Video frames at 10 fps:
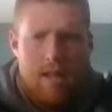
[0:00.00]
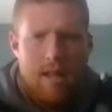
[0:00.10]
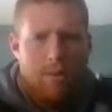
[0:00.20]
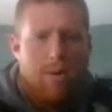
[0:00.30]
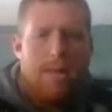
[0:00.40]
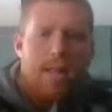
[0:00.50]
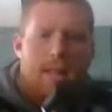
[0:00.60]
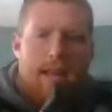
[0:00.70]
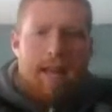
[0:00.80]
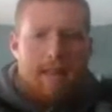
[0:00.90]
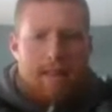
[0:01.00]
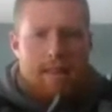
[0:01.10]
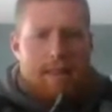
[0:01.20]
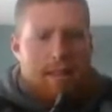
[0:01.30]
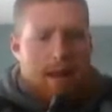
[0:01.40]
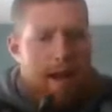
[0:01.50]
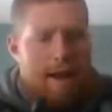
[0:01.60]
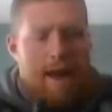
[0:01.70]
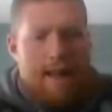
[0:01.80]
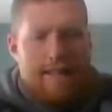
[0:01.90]
And the one thing that I
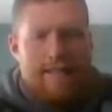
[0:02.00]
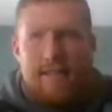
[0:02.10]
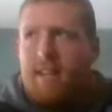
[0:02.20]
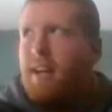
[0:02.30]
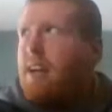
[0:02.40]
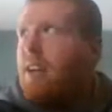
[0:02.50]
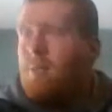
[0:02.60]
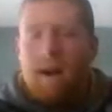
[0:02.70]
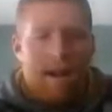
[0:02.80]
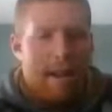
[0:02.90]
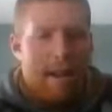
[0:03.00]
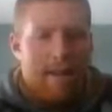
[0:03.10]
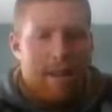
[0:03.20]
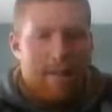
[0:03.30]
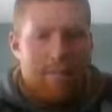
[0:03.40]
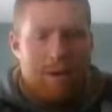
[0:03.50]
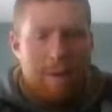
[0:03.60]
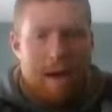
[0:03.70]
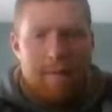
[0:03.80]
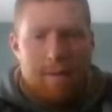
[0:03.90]
hadn't seen on another rod, now they're getting pretty
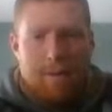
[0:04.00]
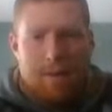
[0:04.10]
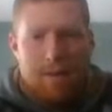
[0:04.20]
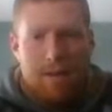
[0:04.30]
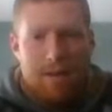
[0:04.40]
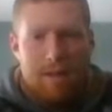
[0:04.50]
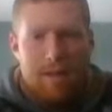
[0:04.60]
popular with all the